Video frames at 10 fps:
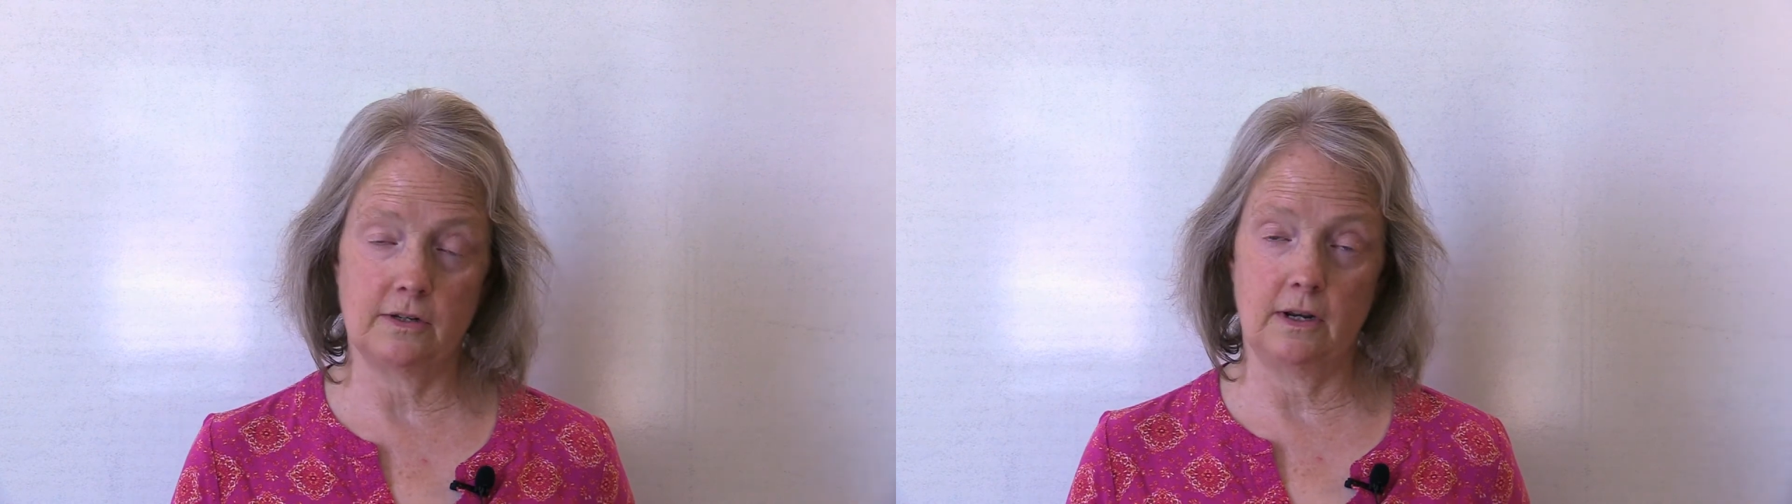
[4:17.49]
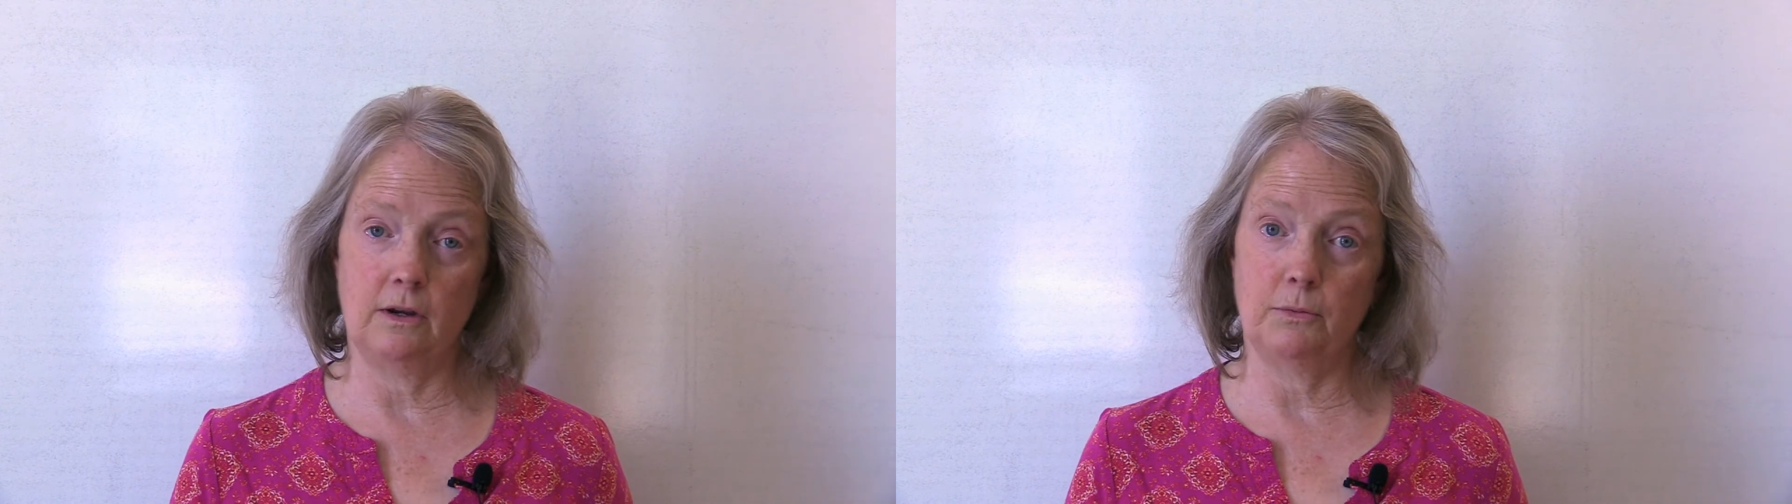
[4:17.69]

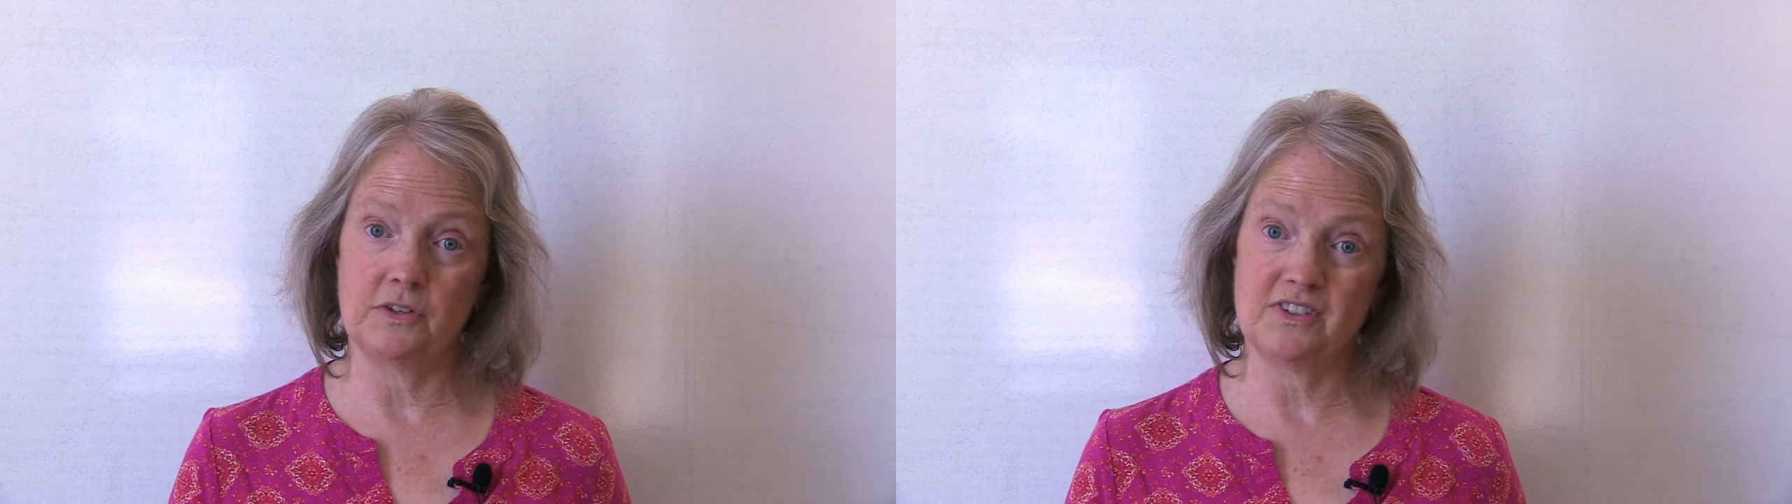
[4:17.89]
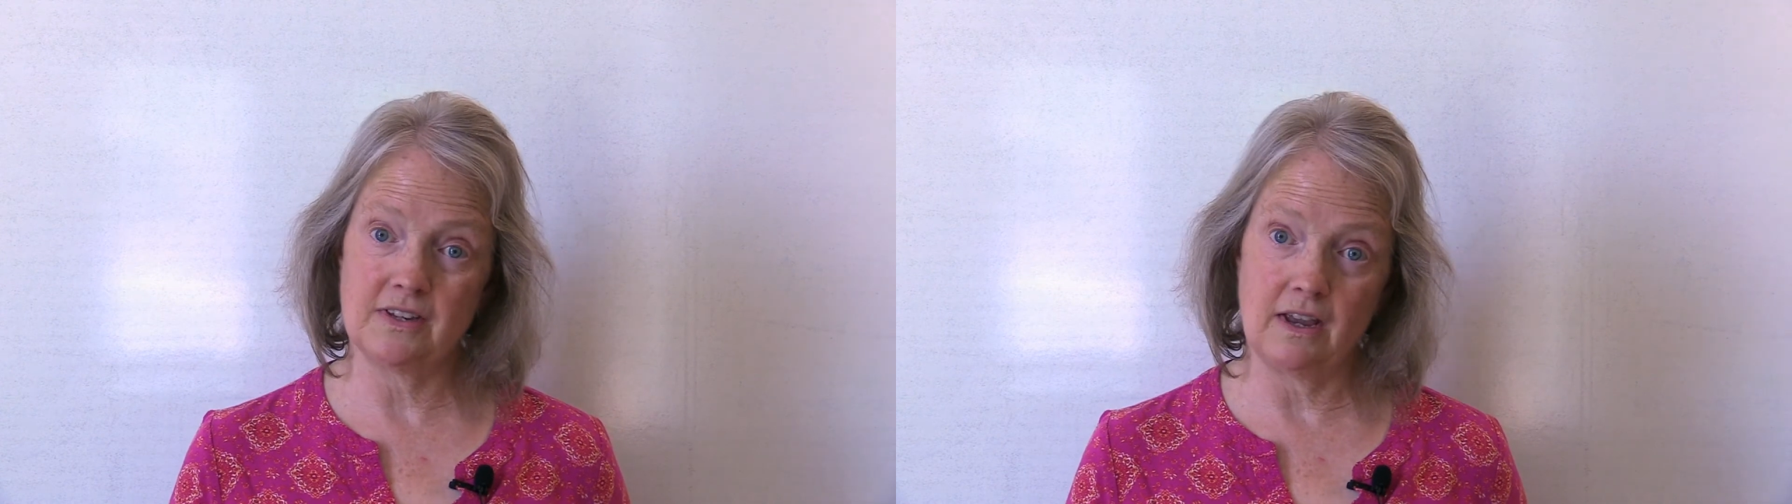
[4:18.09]
that he
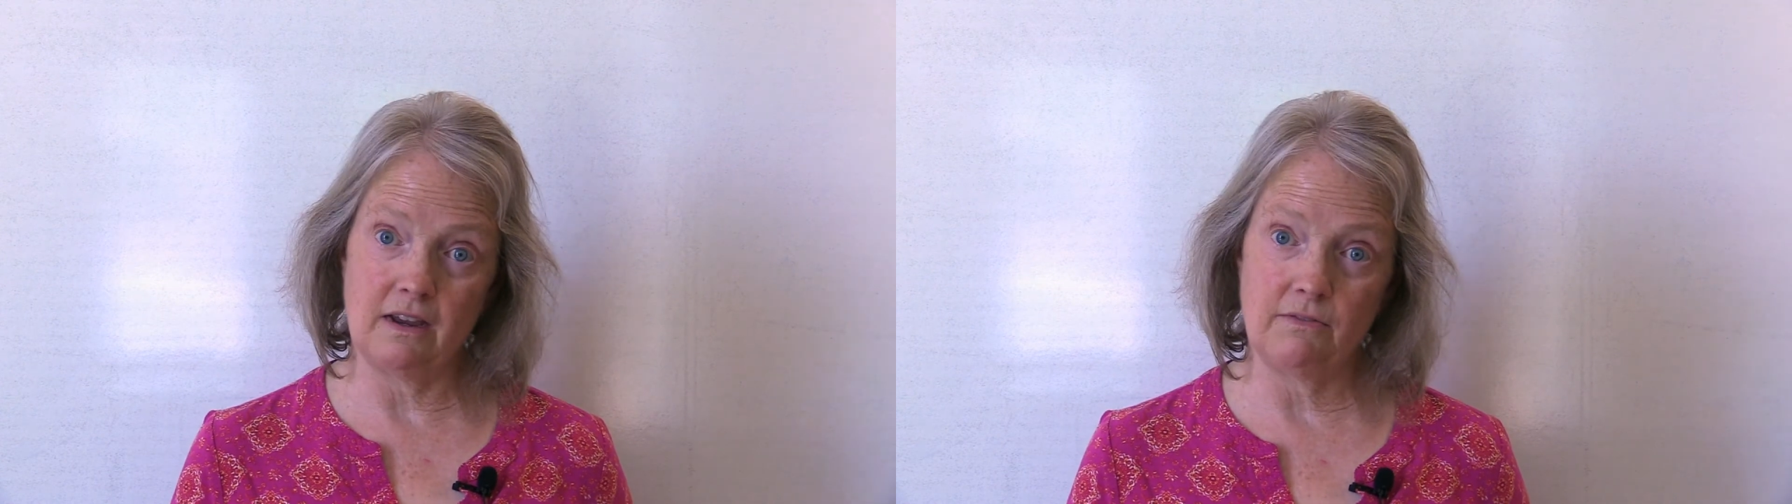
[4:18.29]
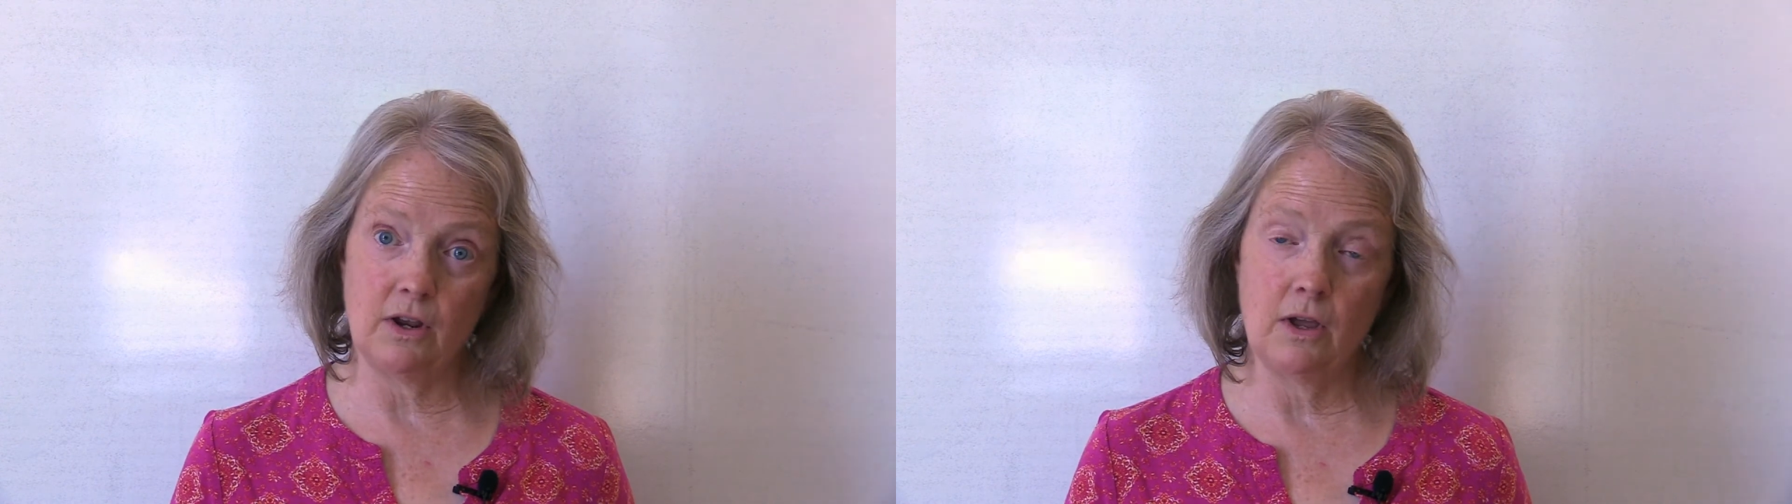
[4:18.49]
was
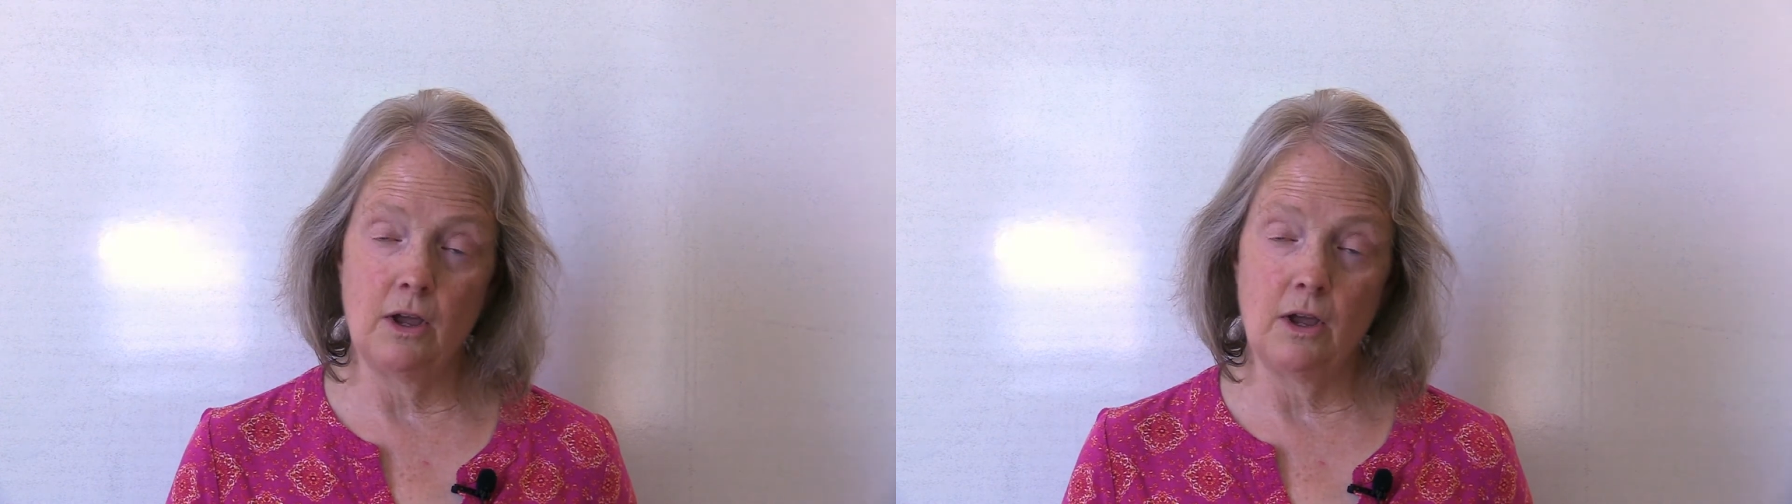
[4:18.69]
saved,